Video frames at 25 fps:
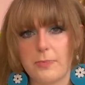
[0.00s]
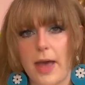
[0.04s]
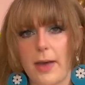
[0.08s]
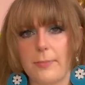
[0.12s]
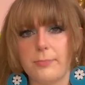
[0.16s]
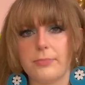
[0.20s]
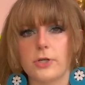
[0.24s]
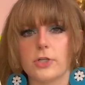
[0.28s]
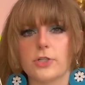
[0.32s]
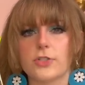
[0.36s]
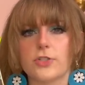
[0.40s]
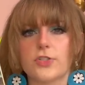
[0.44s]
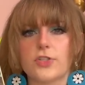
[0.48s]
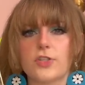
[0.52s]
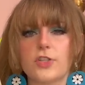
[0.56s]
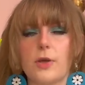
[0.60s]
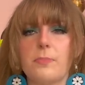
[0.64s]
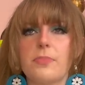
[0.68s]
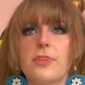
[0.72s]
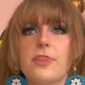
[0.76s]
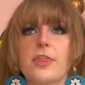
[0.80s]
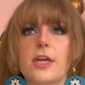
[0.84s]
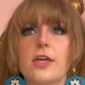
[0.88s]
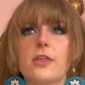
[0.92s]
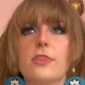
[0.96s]
Pepper's,
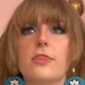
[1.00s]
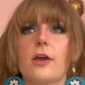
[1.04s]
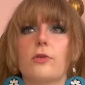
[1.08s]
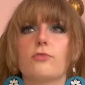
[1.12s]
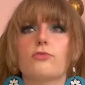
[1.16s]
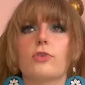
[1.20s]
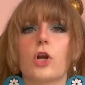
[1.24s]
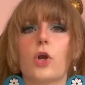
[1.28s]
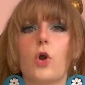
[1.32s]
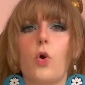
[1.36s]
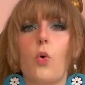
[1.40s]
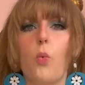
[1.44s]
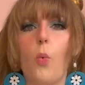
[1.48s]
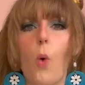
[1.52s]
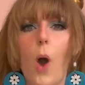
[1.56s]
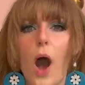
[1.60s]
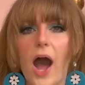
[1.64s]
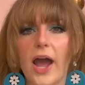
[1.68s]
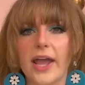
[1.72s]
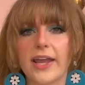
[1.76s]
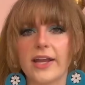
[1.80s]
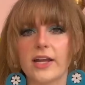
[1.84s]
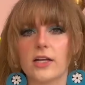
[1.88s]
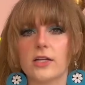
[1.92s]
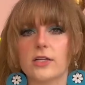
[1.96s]
something that
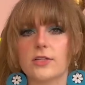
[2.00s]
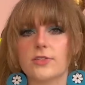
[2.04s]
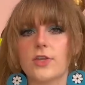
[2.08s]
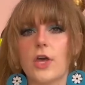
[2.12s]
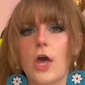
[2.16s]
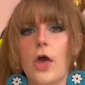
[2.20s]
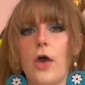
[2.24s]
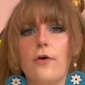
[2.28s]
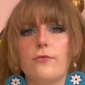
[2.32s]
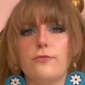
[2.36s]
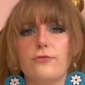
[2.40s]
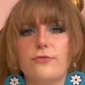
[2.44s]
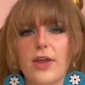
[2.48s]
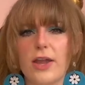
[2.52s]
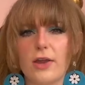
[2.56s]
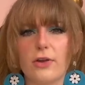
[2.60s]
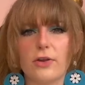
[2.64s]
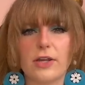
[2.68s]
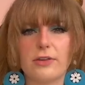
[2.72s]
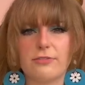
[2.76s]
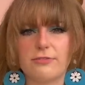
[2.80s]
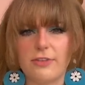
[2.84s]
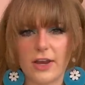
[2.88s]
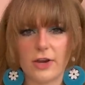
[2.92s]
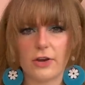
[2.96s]
requires
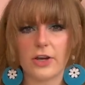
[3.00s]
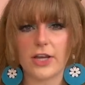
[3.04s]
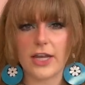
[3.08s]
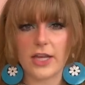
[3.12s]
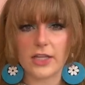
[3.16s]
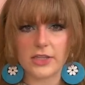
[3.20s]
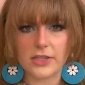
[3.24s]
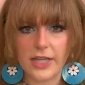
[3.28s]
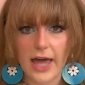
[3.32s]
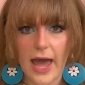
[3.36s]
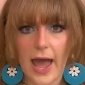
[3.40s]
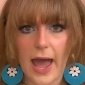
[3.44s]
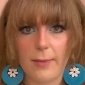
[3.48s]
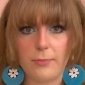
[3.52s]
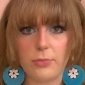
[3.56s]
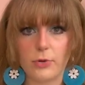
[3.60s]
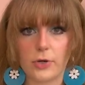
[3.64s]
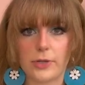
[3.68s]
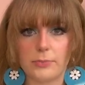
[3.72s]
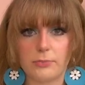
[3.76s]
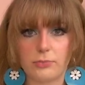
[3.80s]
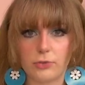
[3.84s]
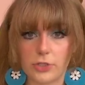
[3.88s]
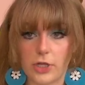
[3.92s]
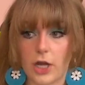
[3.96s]
very, very
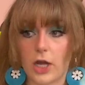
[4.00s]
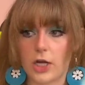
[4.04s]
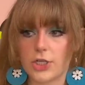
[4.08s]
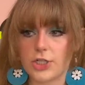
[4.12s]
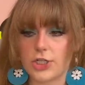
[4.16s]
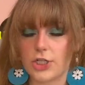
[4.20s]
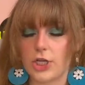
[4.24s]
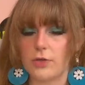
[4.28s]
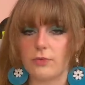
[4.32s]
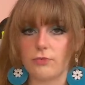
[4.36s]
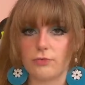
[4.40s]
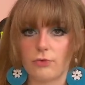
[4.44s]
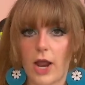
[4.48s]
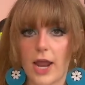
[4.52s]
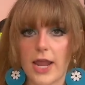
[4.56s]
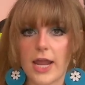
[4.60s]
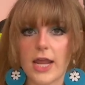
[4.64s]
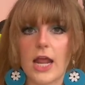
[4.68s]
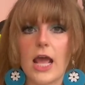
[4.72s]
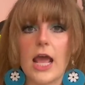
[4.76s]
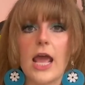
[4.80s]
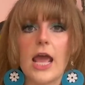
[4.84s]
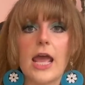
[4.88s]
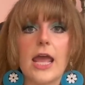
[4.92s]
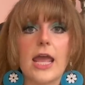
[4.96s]
elaborate production, right?